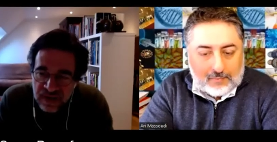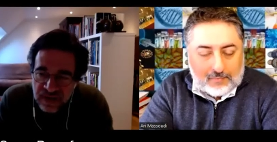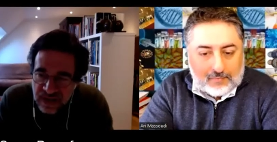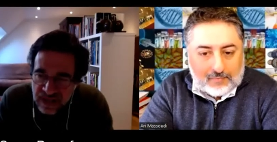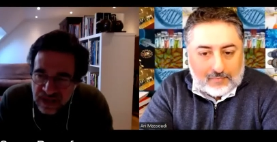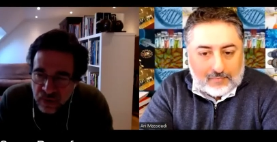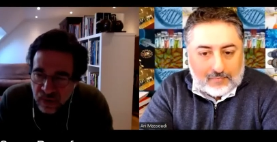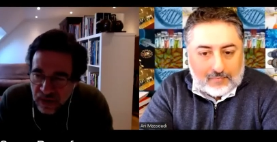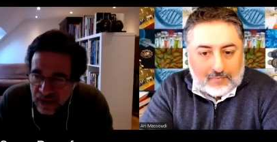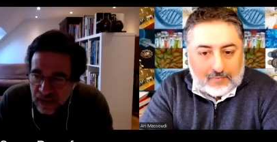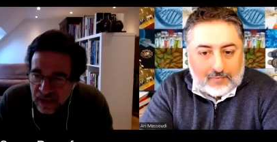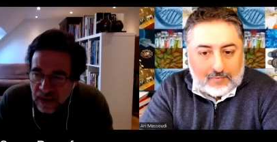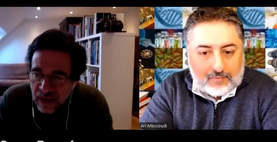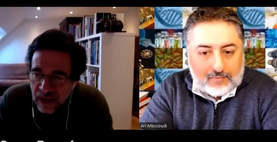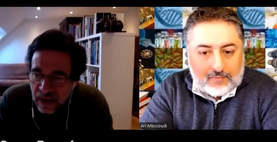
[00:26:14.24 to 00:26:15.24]
Speaker 1: is
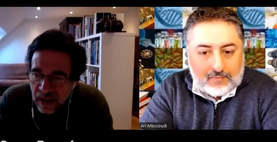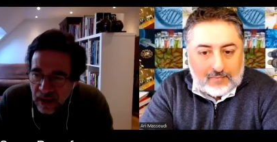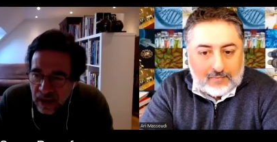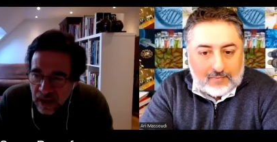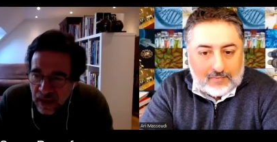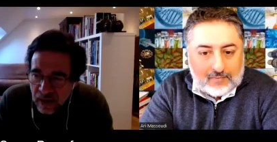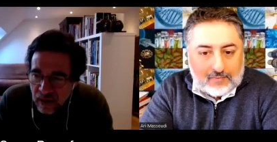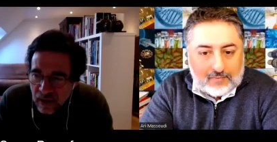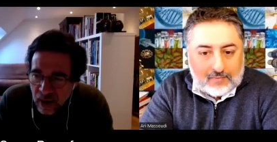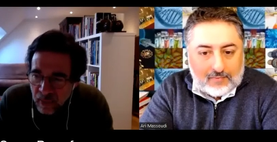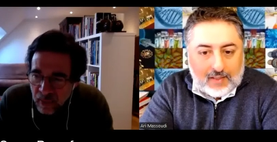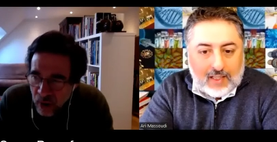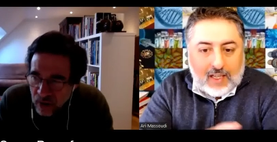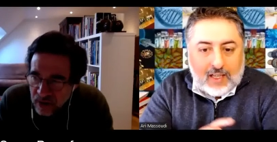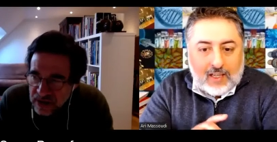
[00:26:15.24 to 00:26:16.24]
really
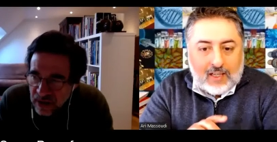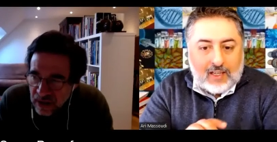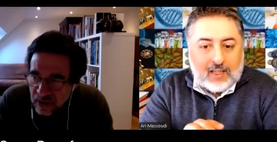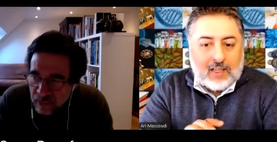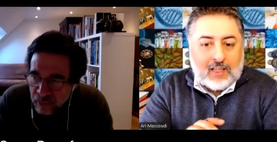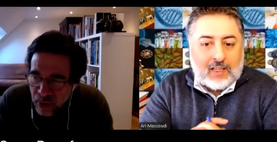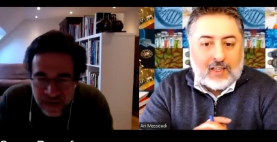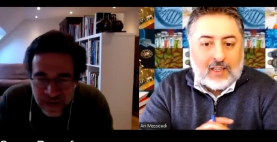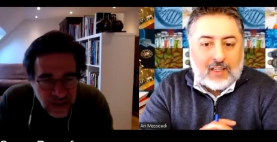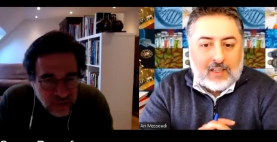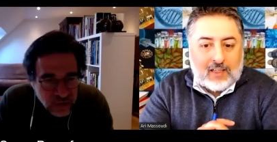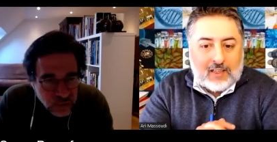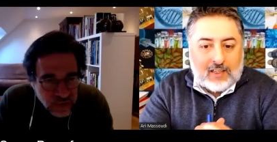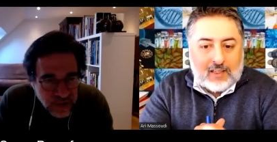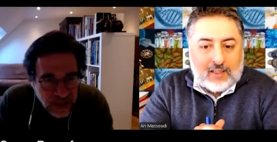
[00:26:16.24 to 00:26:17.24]
about
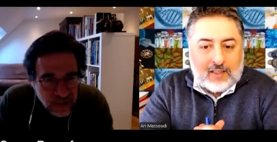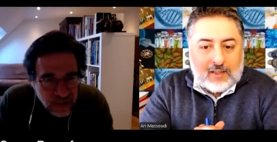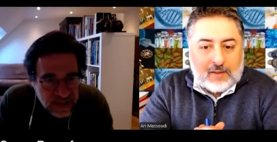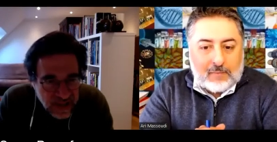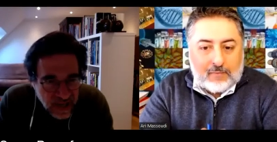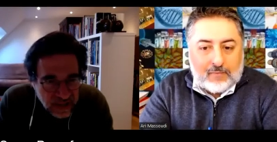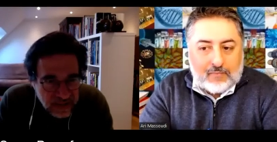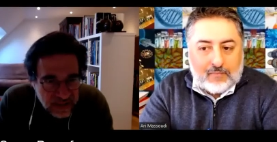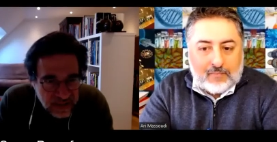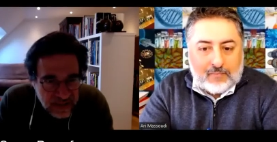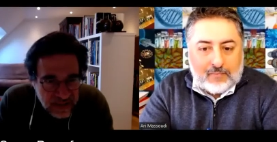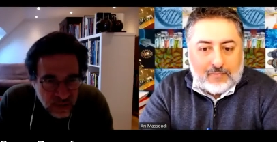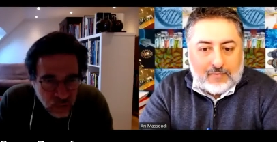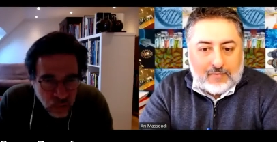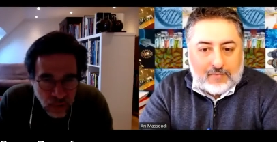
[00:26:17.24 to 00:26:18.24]
bringing together
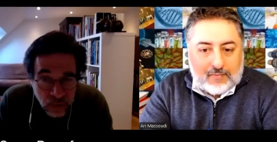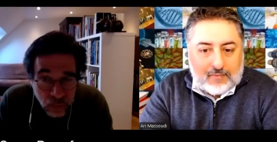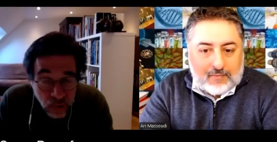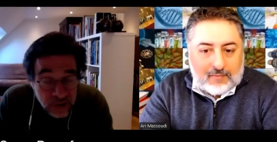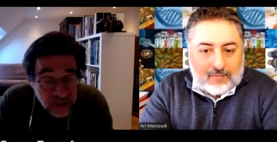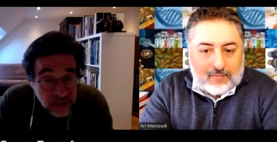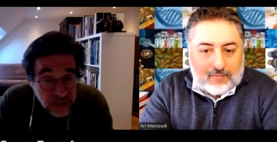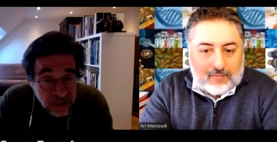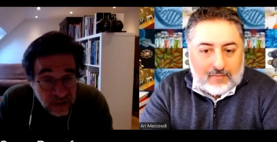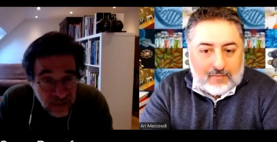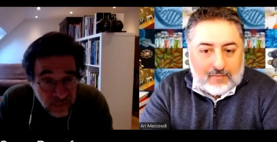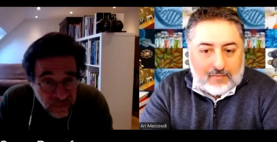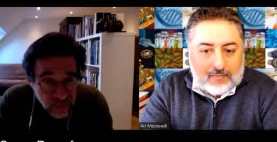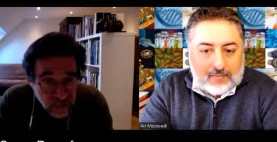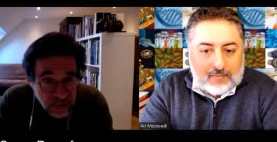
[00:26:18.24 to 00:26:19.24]
scientists who are working in
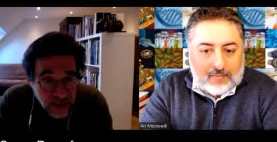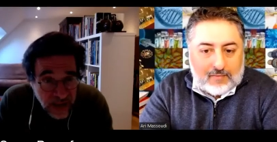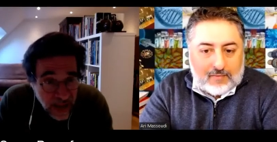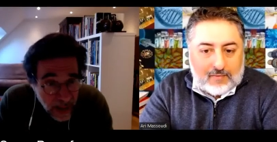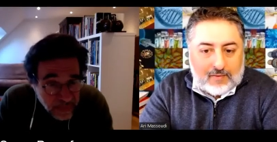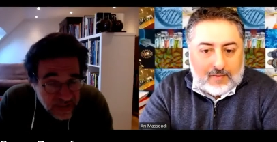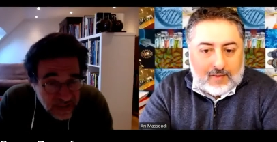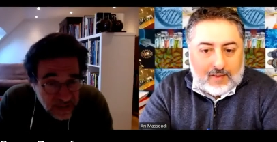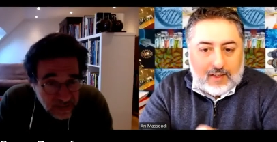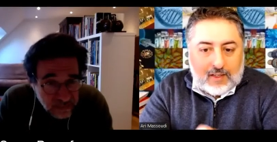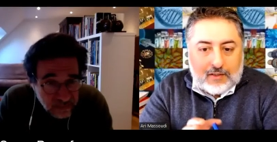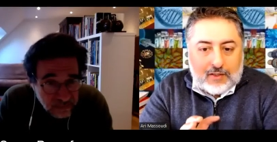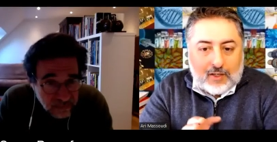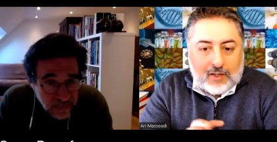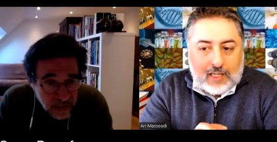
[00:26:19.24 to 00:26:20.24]
different labs.
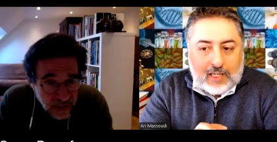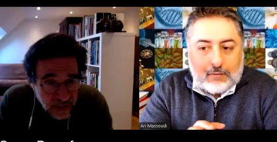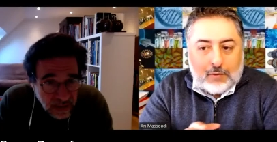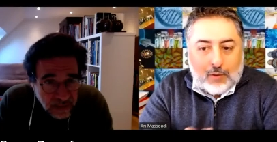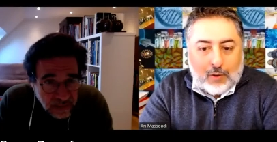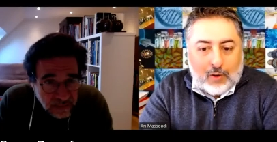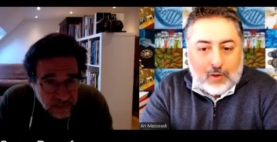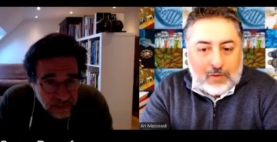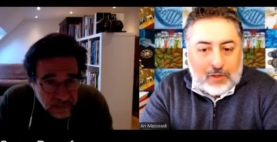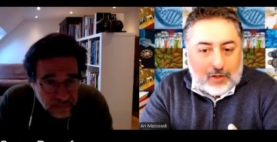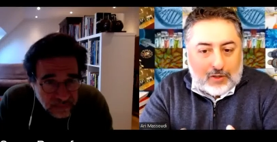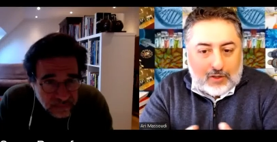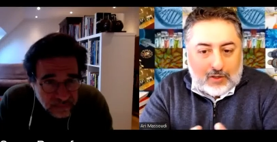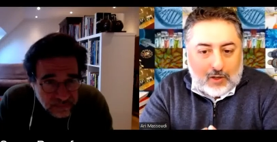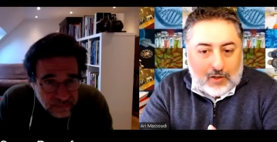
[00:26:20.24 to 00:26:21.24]
Speaker 2: Sorry, if you allow me
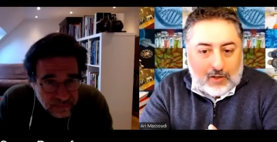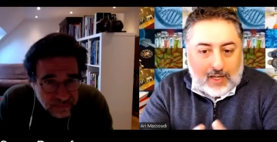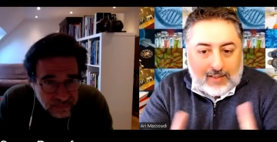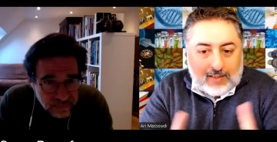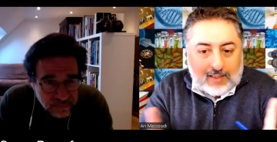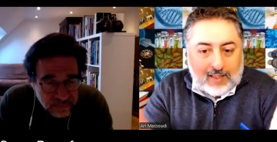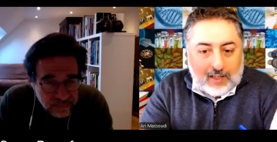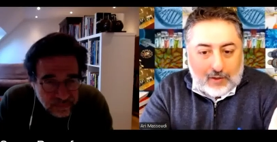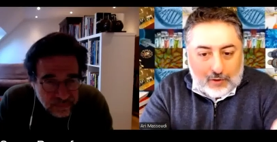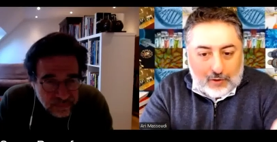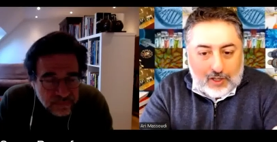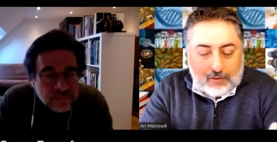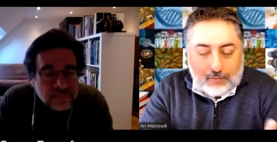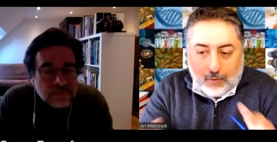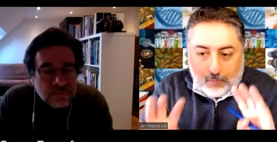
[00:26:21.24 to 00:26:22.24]
just uh, an
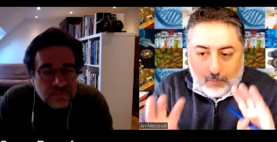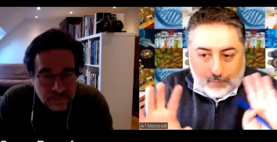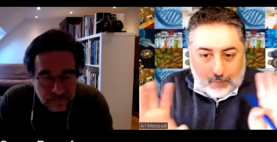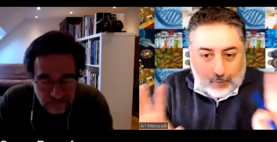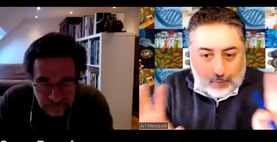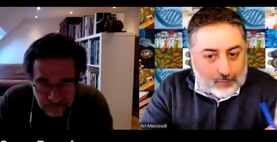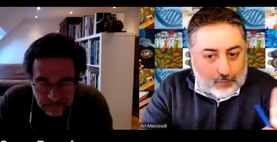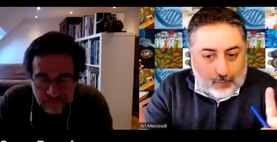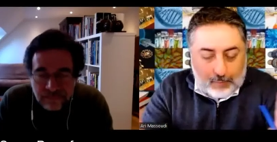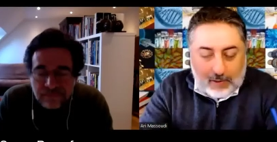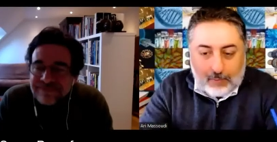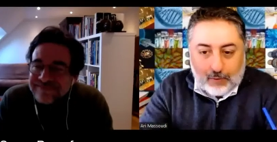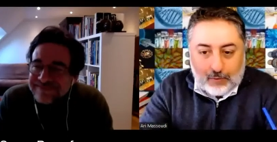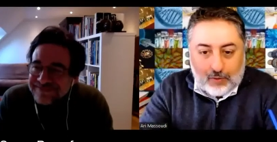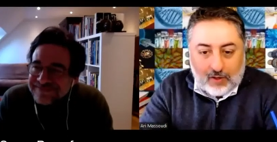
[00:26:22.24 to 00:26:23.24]
analogy for, for, for
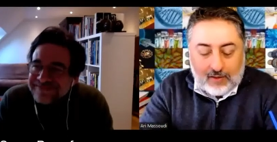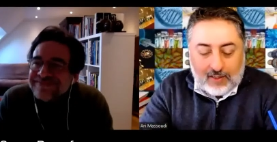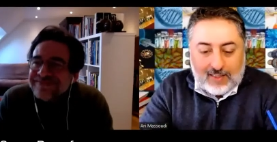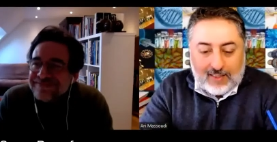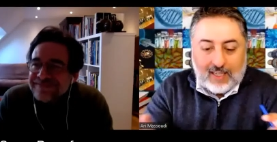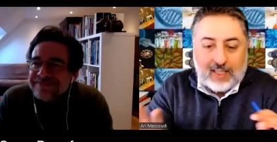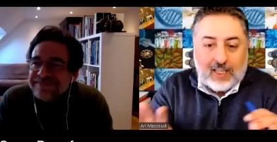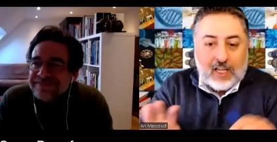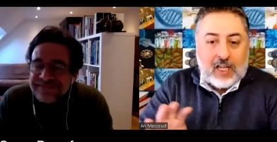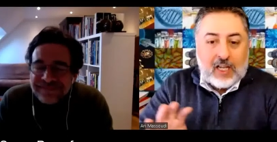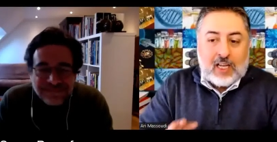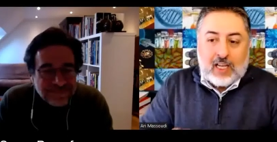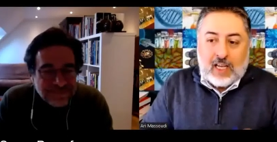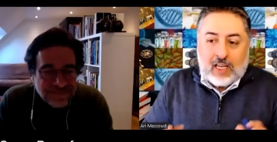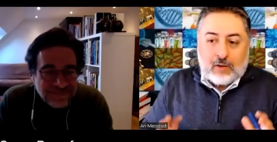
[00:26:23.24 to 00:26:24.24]
people to understand.
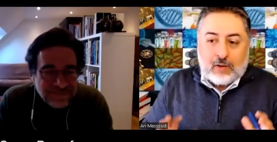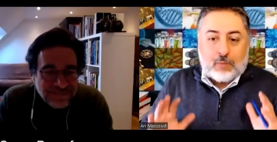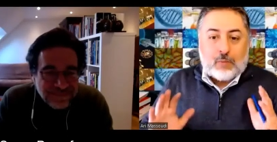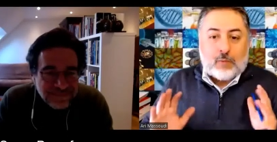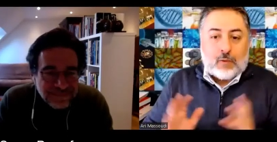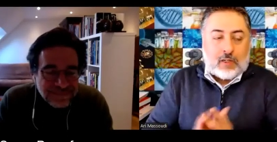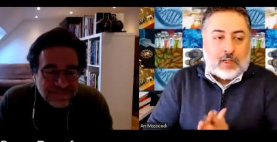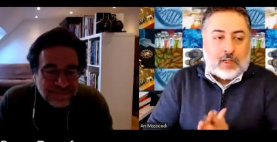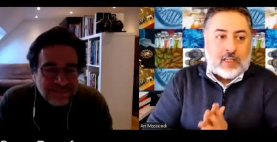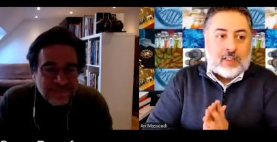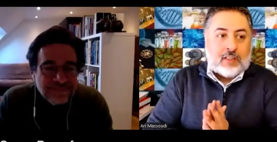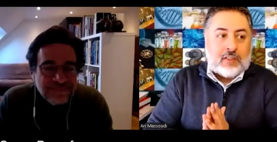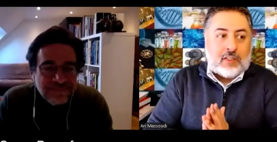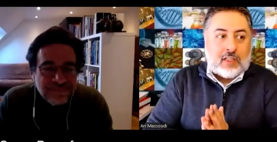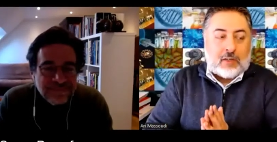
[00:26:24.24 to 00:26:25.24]

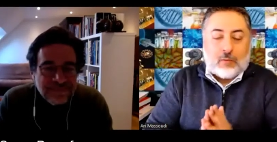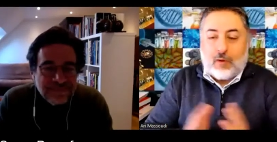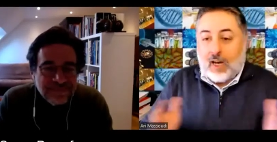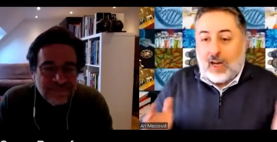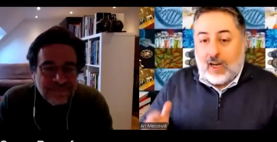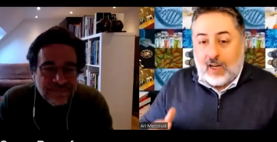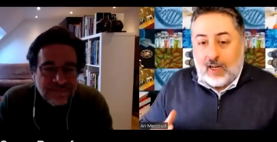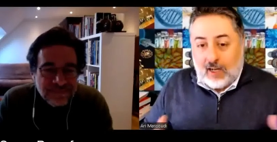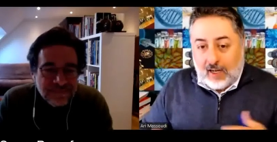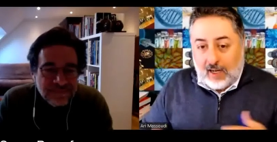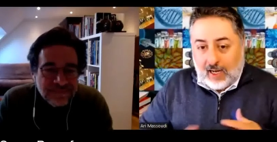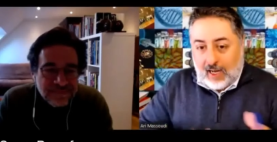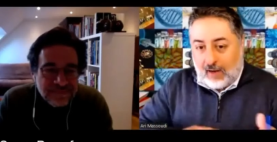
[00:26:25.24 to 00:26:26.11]
In, uh, I